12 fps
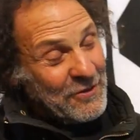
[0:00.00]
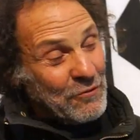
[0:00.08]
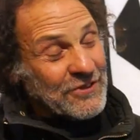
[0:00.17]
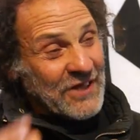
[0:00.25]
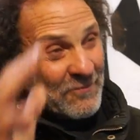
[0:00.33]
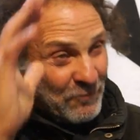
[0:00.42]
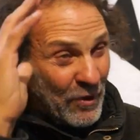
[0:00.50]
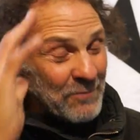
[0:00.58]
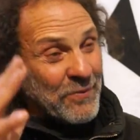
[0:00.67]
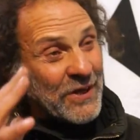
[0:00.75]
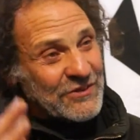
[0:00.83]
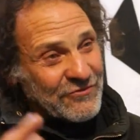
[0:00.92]
there was that one
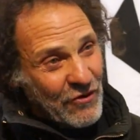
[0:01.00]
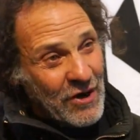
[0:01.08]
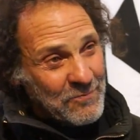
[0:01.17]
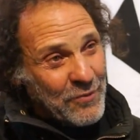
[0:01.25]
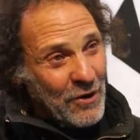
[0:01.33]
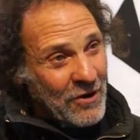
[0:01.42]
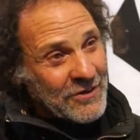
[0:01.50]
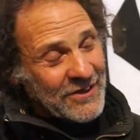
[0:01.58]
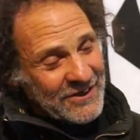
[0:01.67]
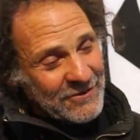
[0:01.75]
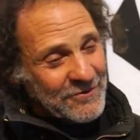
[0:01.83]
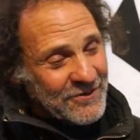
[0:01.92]
big tripod
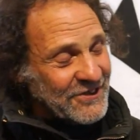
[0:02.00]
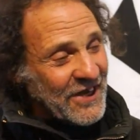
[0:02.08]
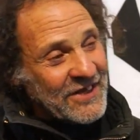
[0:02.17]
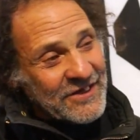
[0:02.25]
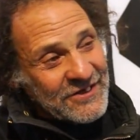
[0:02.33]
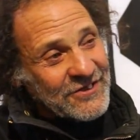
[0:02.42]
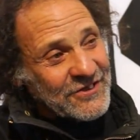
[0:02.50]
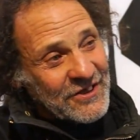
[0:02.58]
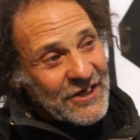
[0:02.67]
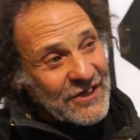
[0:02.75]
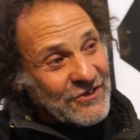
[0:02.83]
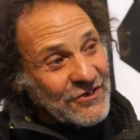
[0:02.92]
and all these other
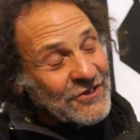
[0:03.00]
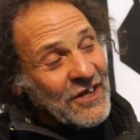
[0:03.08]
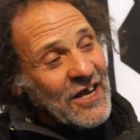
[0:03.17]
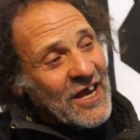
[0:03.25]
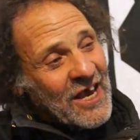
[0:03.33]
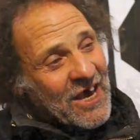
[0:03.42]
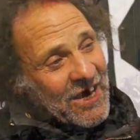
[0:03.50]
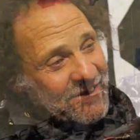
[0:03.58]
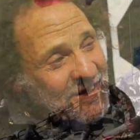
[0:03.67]
installations, and